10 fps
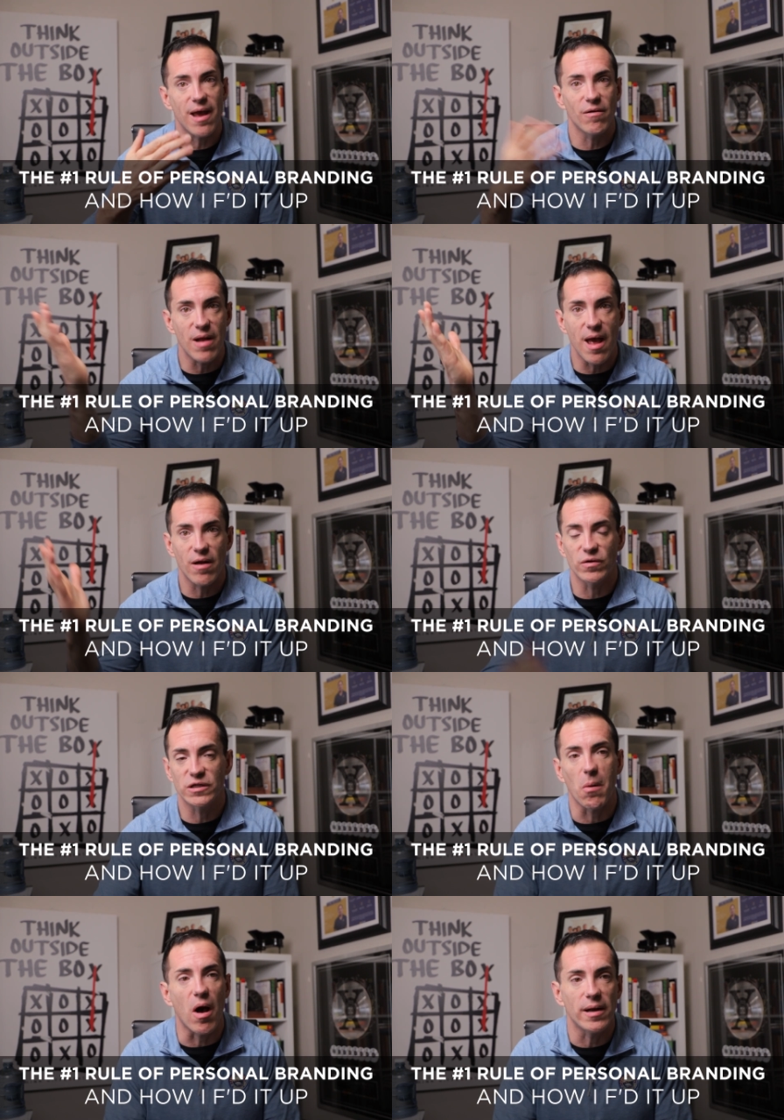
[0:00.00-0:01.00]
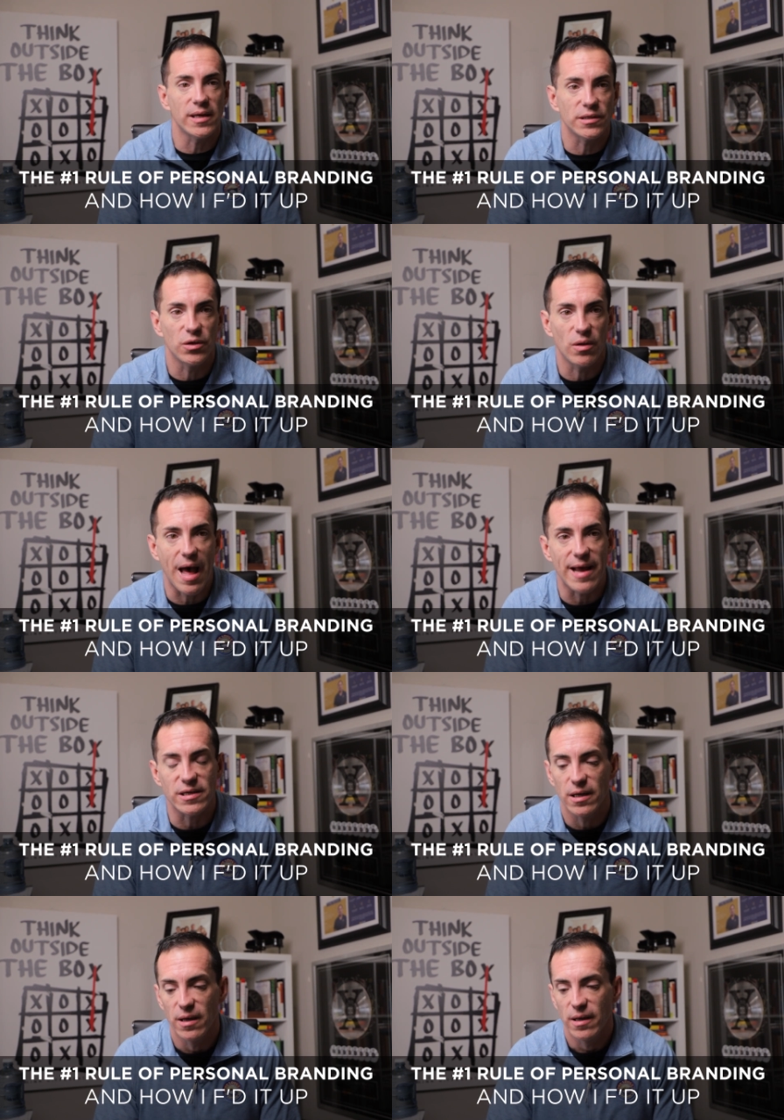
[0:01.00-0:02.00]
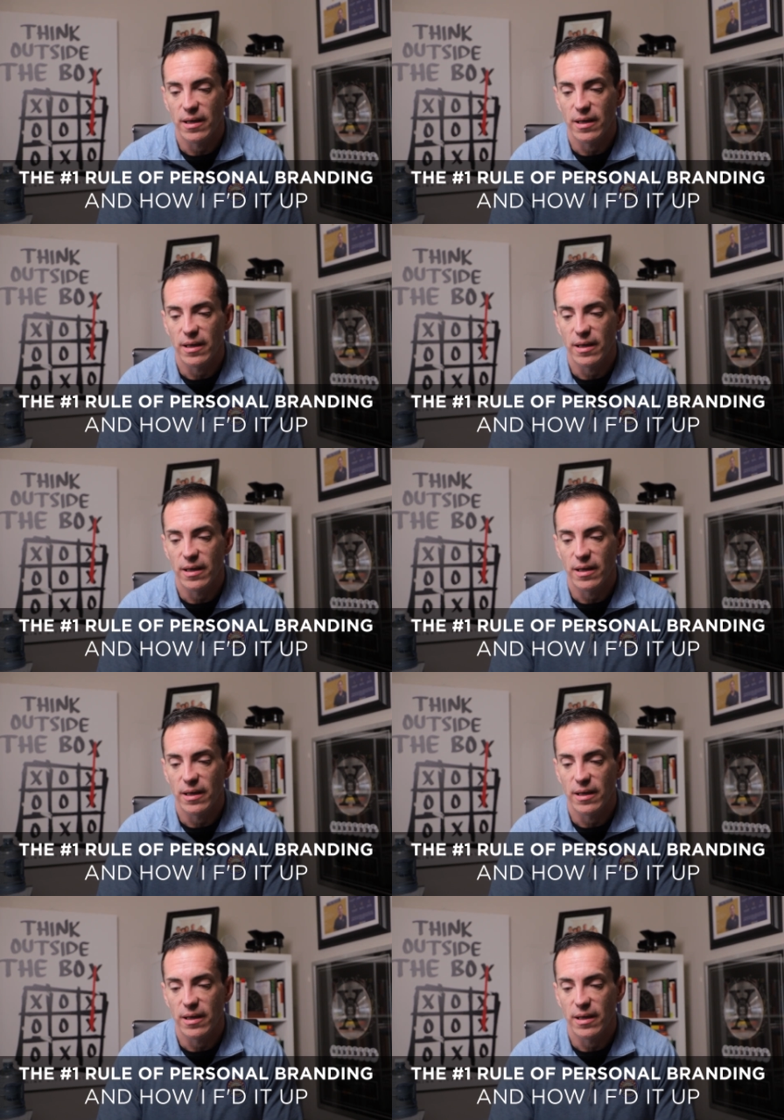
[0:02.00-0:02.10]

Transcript: and, and responding to that